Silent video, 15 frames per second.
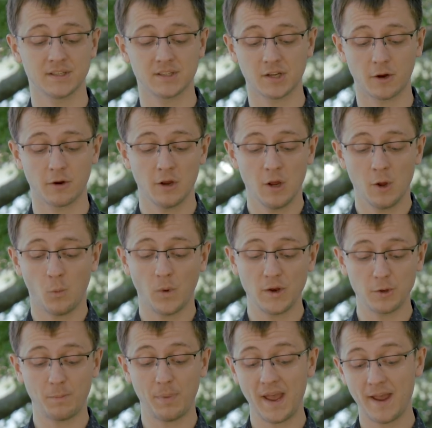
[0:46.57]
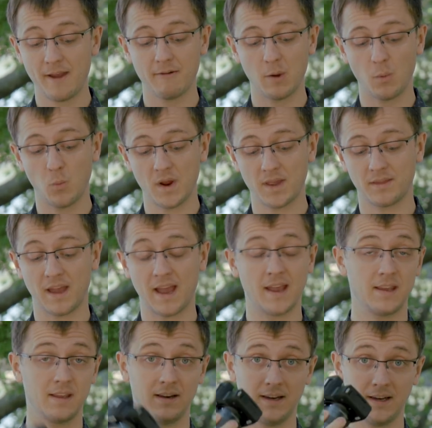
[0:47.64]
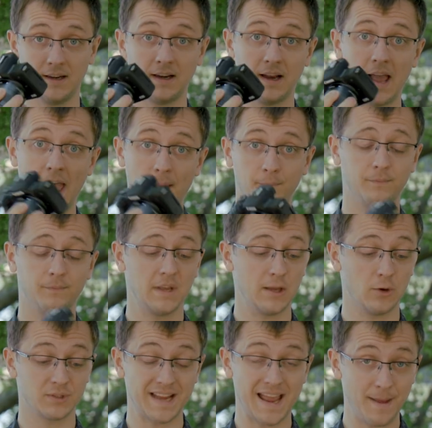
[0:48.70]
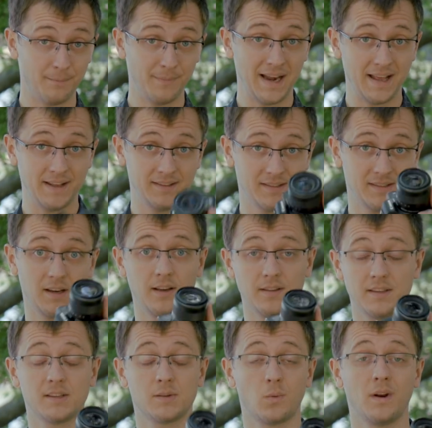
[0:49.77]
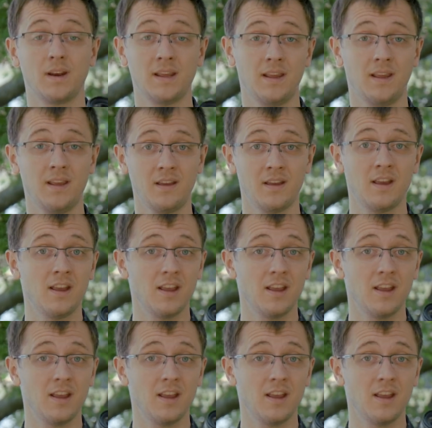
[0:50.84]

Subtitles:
And so when you pair it with a little EOS M lens like this one here,